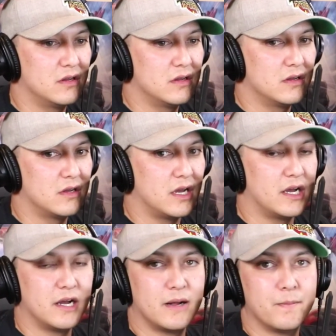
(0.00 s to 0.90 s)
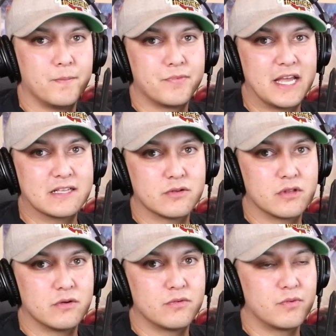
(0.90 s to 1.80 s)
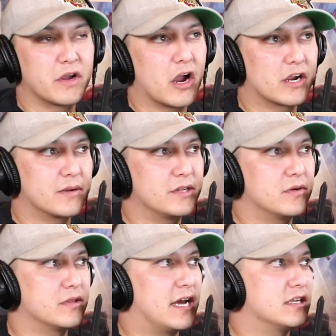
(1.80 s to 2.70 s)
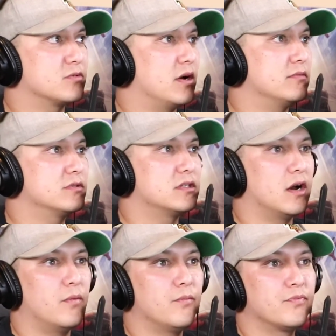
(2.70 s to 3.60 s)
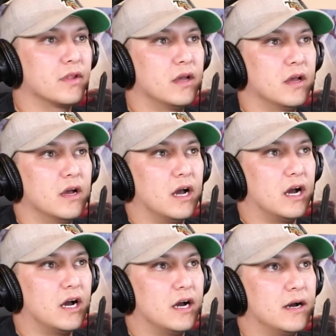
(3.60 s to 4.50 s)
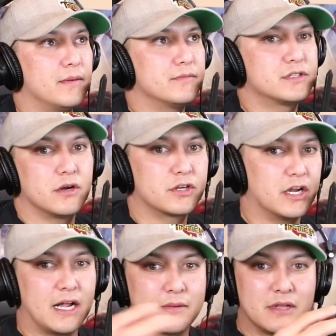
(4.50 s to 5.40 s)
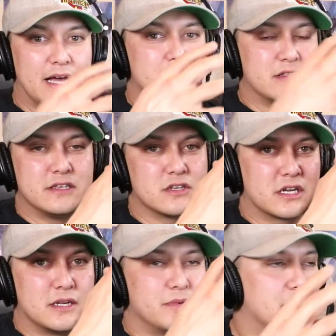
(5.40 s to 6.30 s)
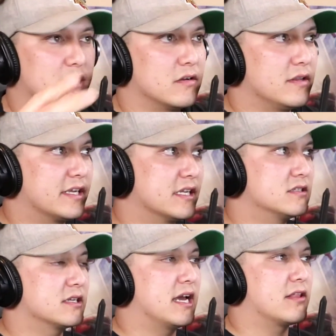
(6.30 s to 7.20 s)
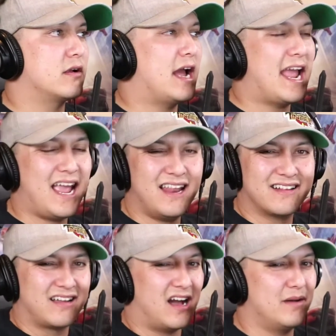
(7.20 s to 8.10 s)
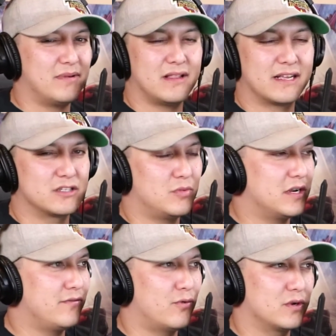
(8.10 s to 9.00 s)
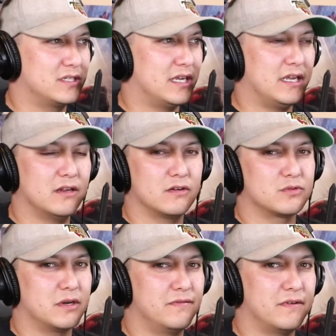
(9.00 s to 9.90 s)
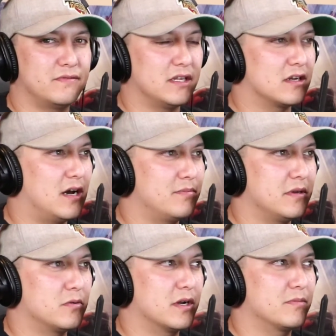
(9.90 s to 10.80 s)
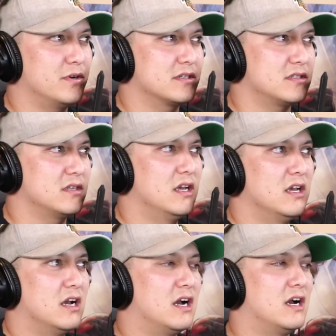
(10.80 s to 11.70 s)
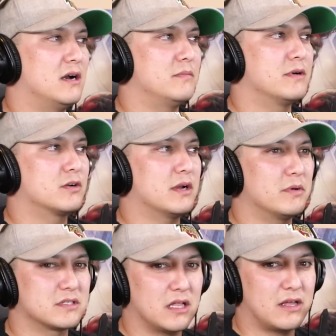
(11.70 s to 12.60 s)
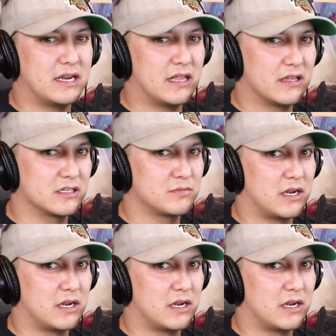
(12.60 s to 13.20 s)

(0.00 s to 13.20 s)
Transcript: We are going to be doing that as well. So good. I'm glad that these are going to be interlinking together. I had a copy, like a 2014 or 2015 copy of QuickBooks, but QuickBooks Online I think is better.